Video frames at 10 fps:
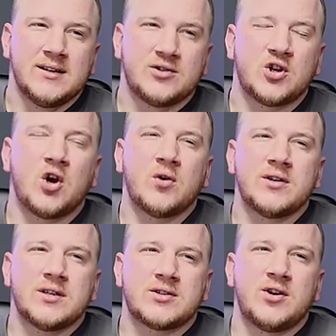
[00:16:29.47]
so long
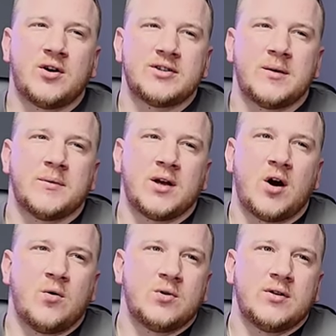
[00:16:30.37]
as it's not something
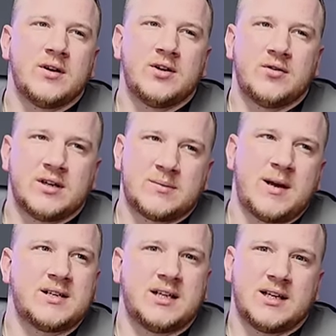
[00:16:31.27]
older and you're
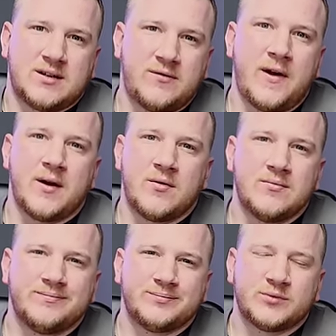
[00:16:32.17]
expecting it to fail,
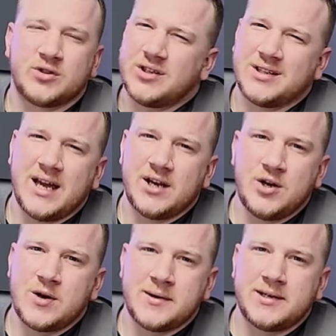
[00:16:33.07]
just get a
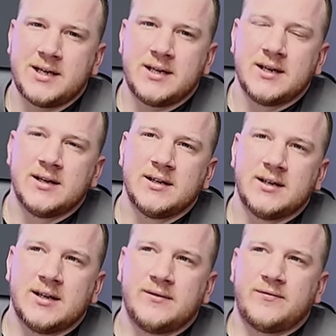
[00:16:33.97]
new MOT.
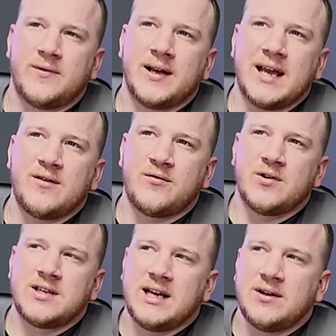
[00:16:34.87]
Again, for a
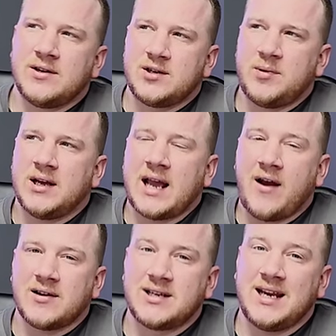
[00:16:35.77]
dealer, it's a bit of
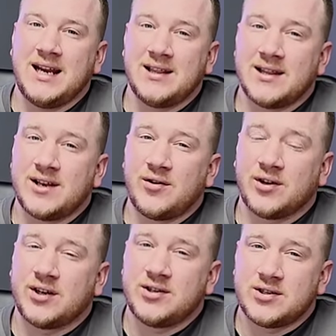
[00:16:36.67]
guarantee that they're not
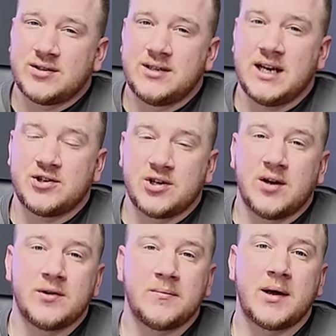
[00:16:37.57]
going to just ditch a
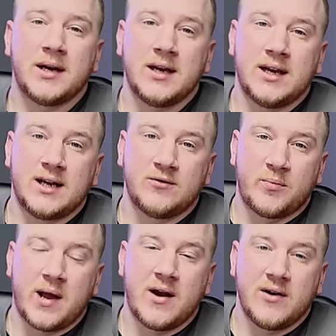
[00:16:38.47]
load of money in
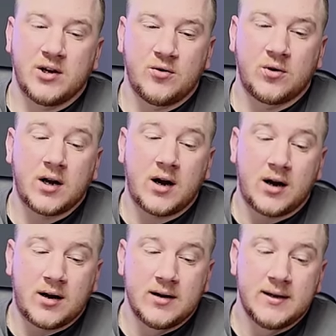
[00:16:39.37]
repairing your
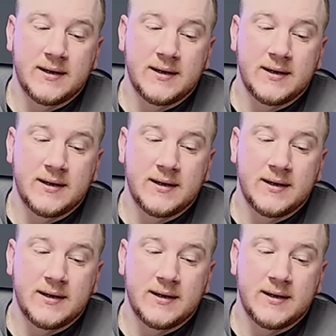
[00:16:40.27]
car.